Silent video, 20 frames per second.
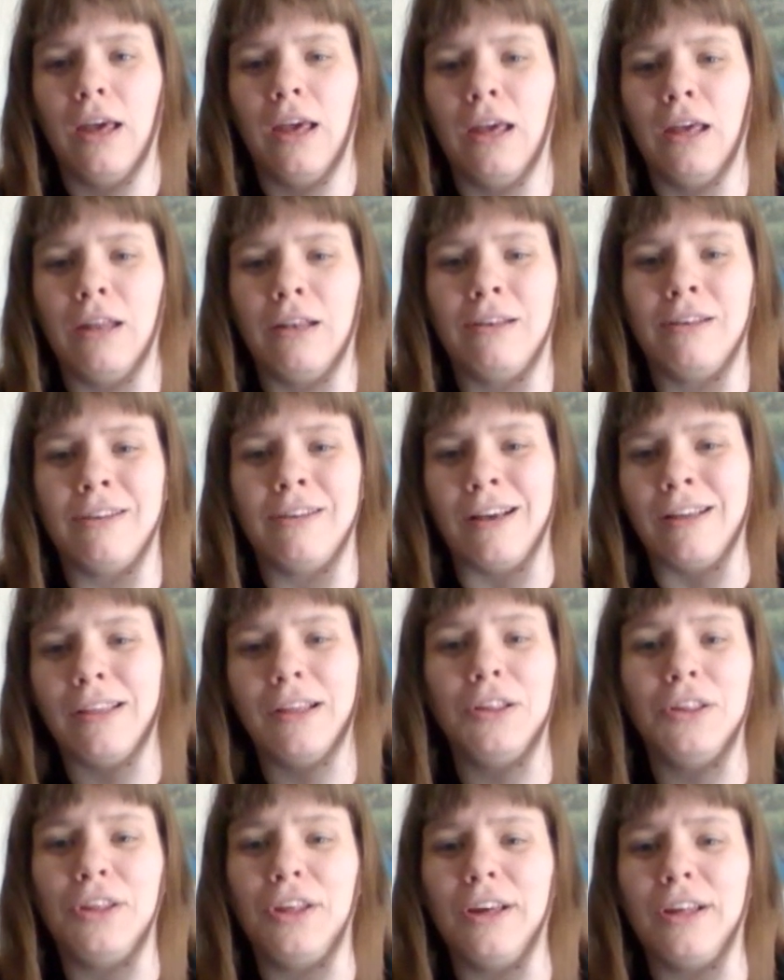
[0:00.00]
It
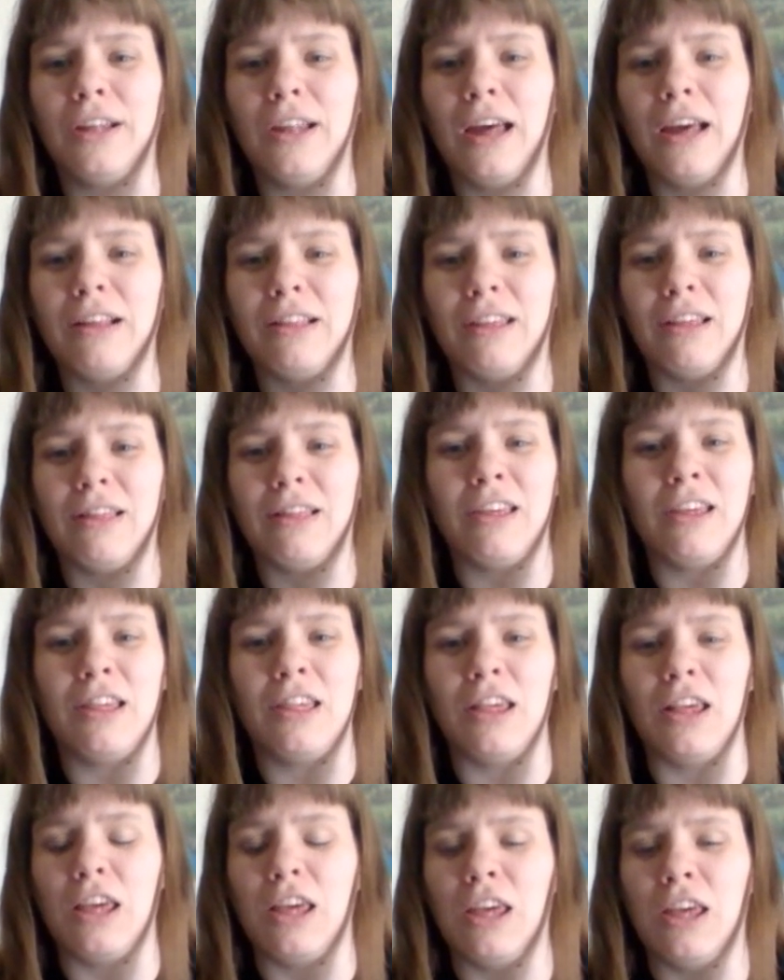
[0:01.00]
doesn't look like that
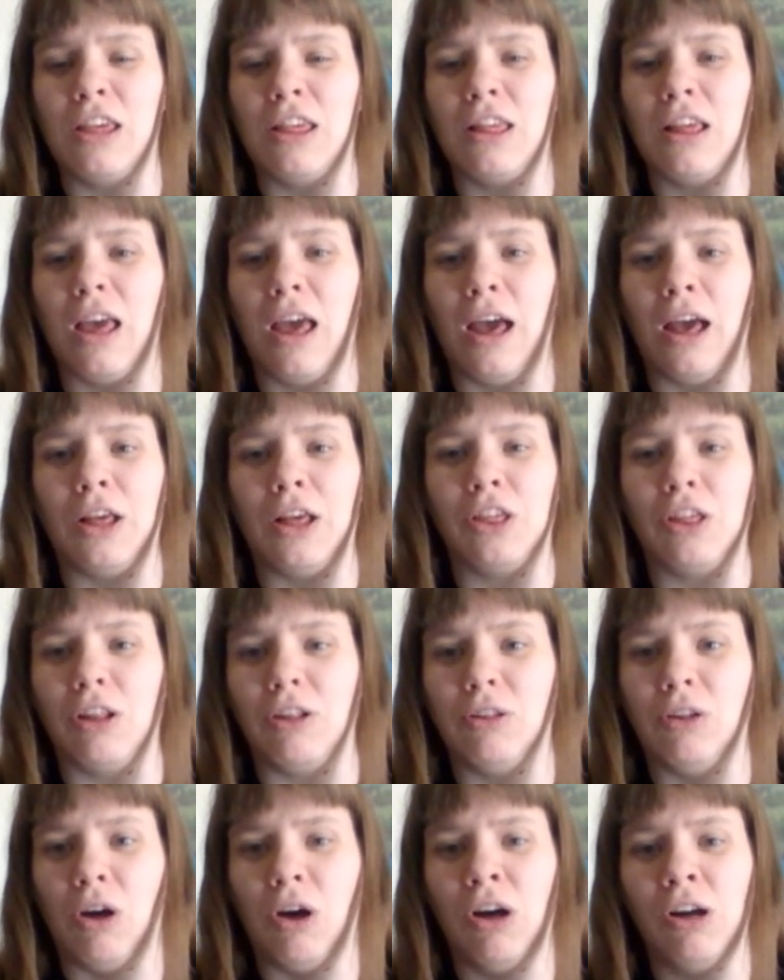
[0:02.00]
this is as
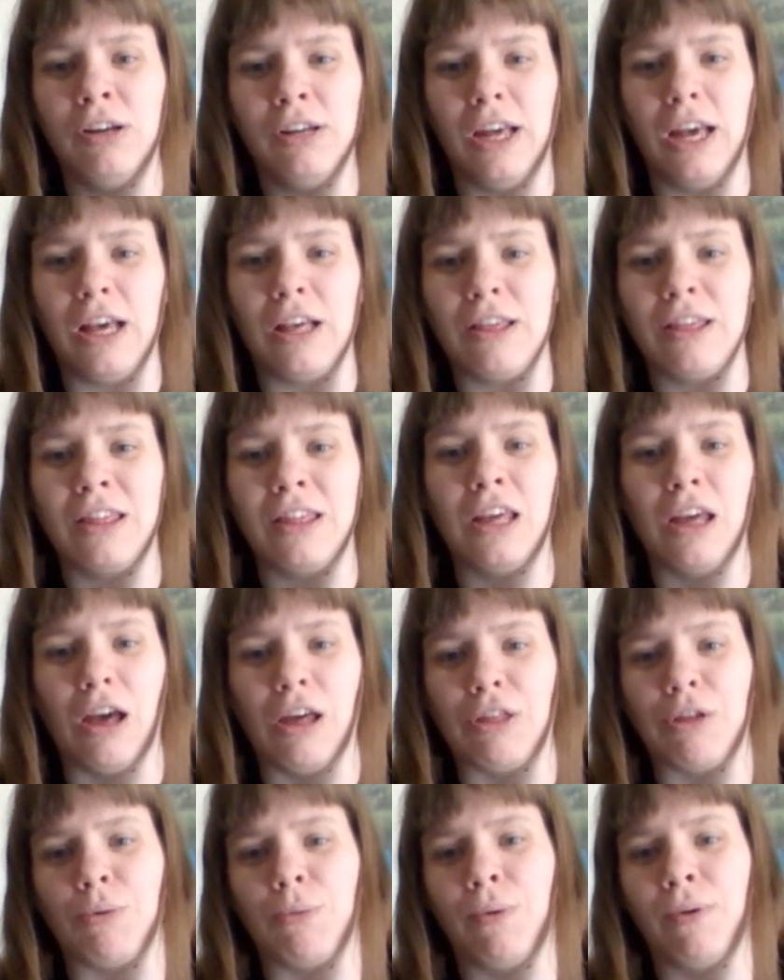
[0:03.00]
long as the
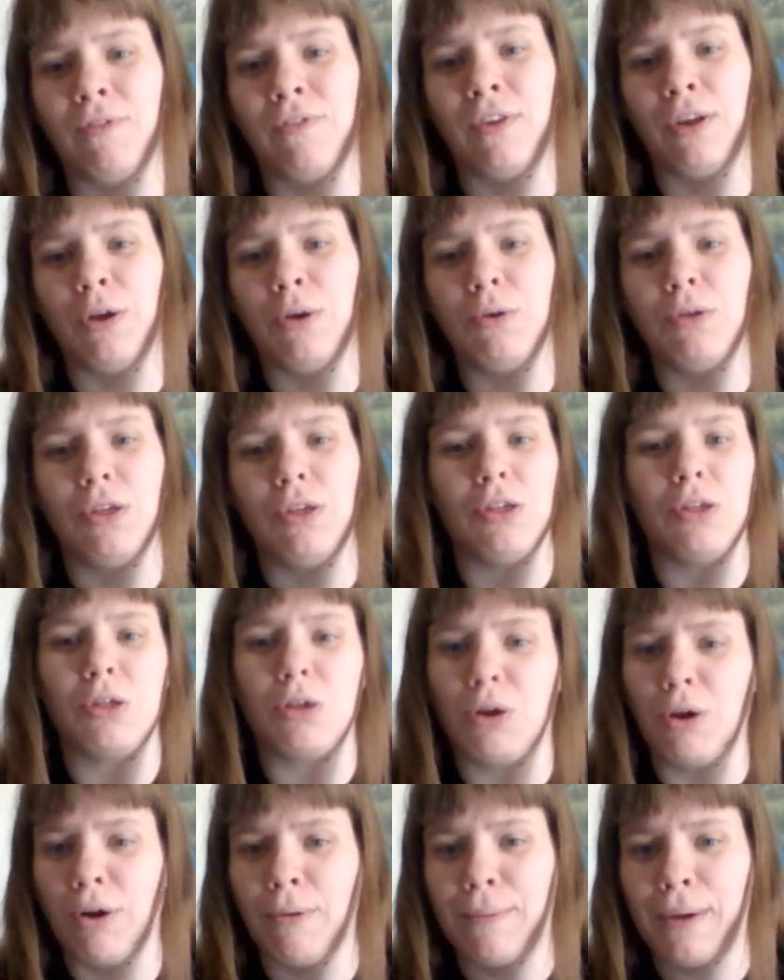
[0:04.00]
other reviews.
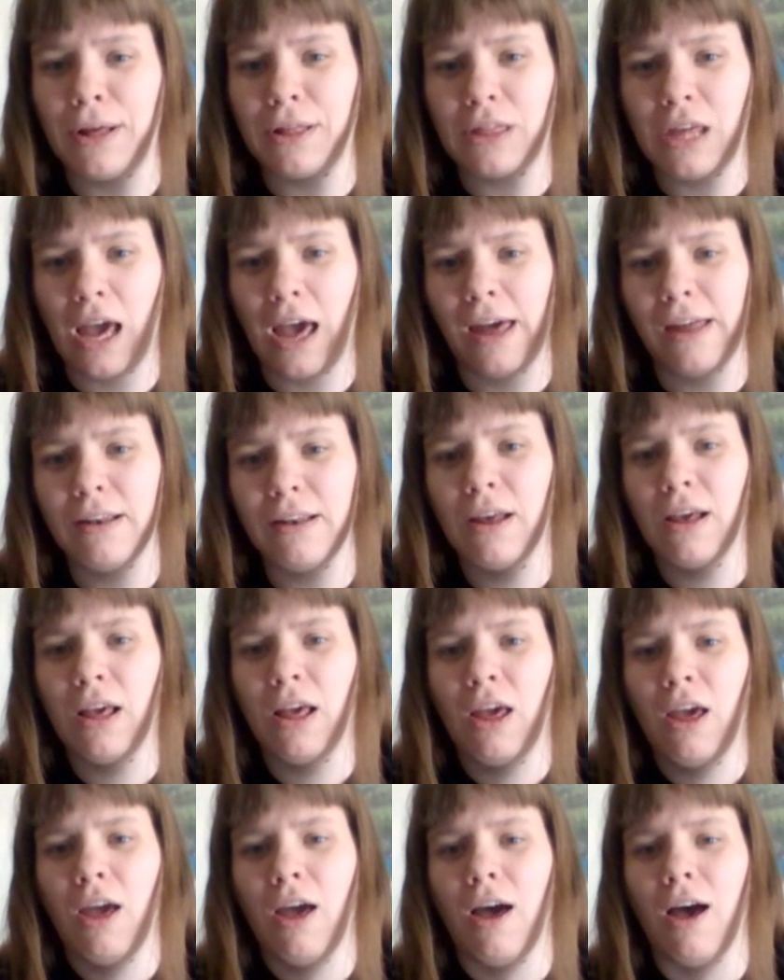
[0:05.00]
Sorry about that.
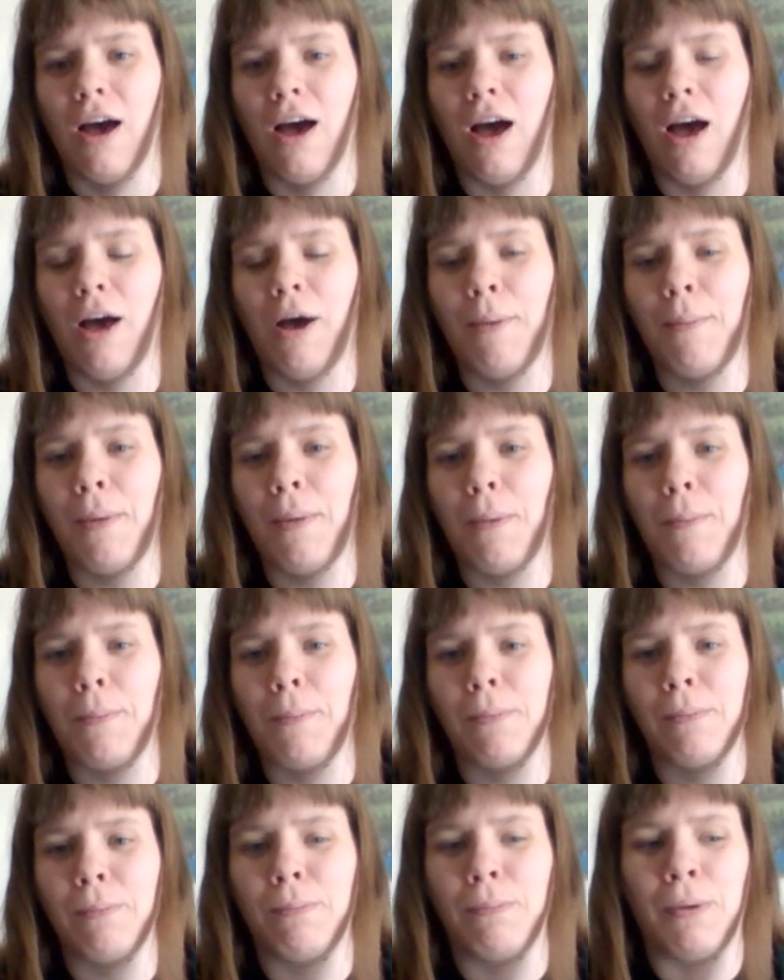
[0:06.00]
Um,
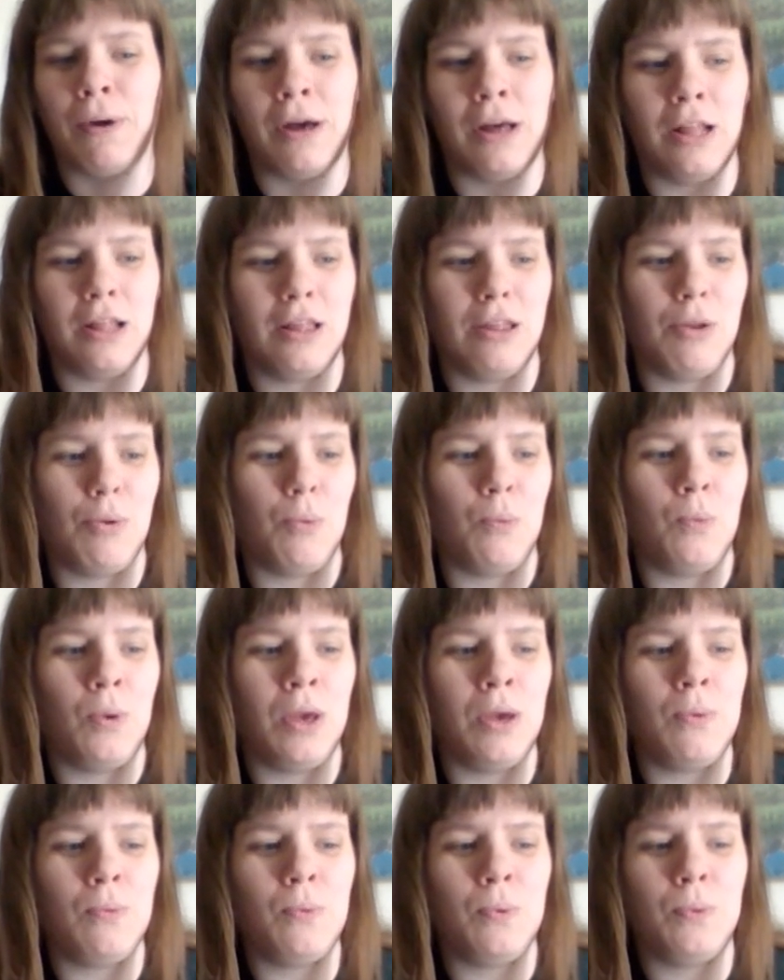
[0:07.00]
but
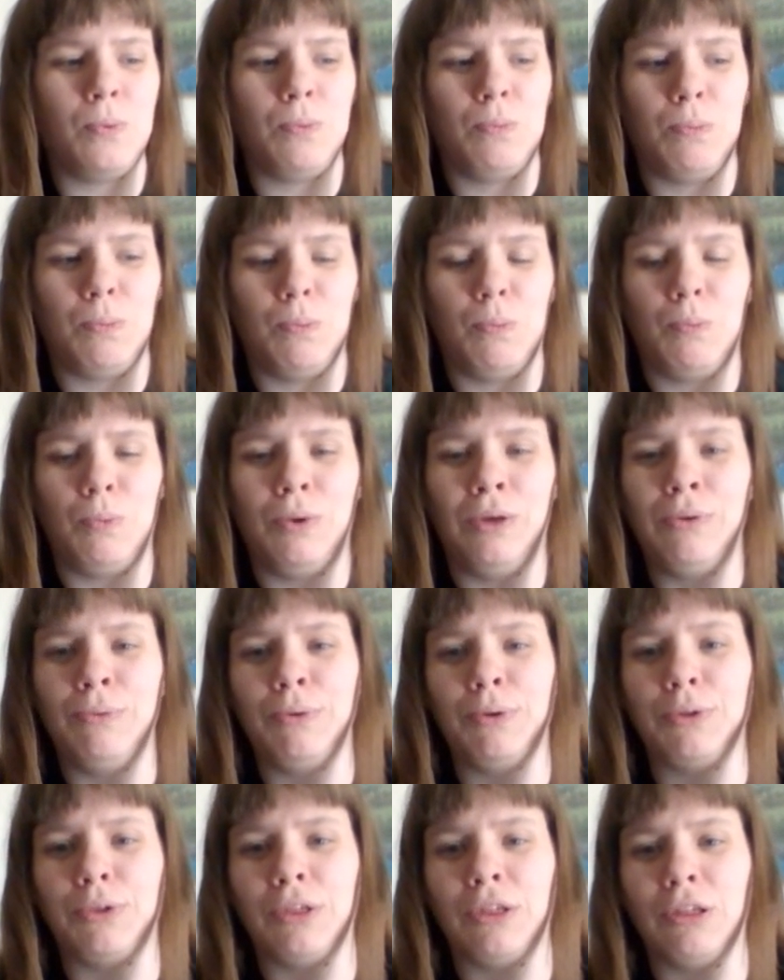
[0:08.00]
we, we
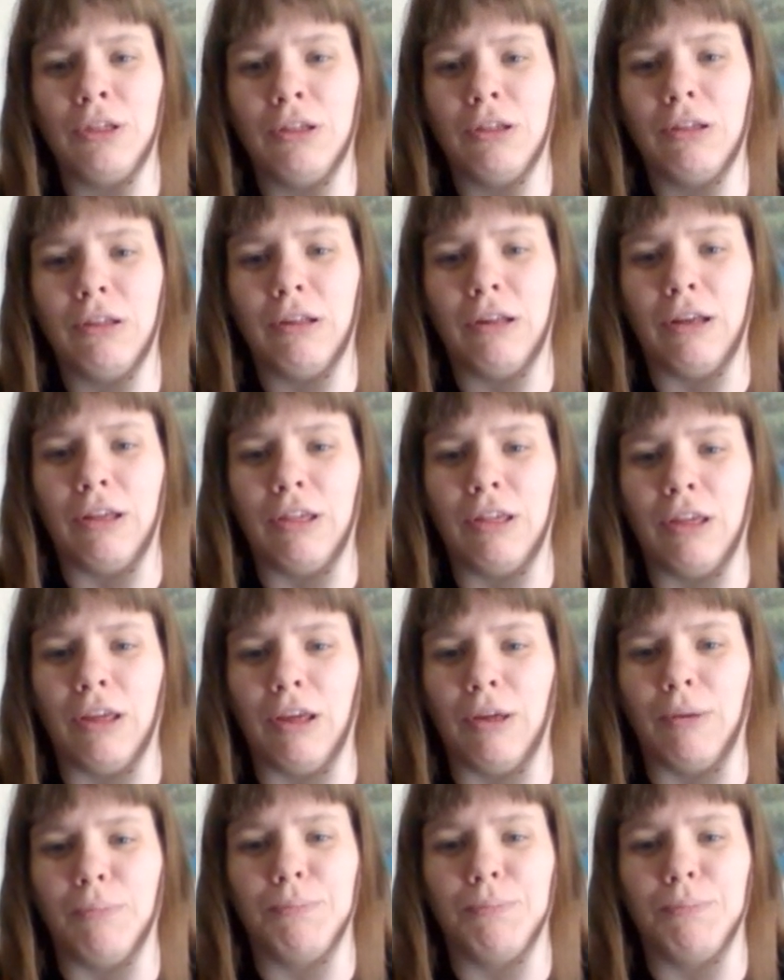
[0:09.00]
will, let's see.